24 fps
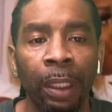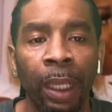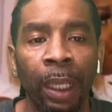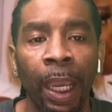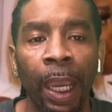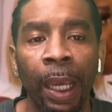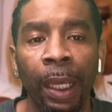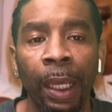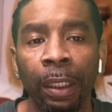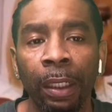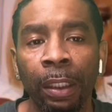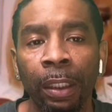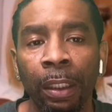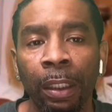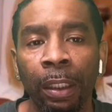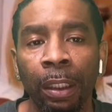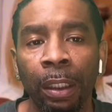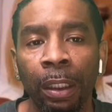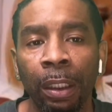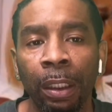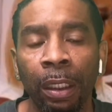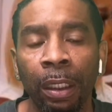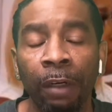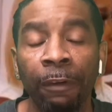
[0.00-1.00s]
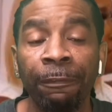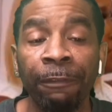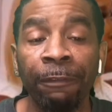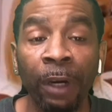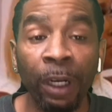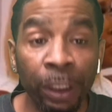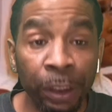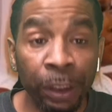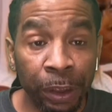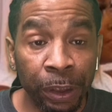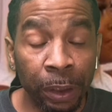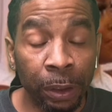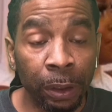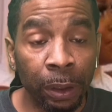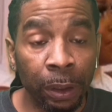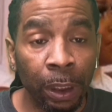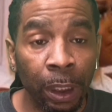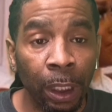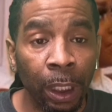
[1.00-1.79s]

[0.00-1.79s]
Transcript: had a function.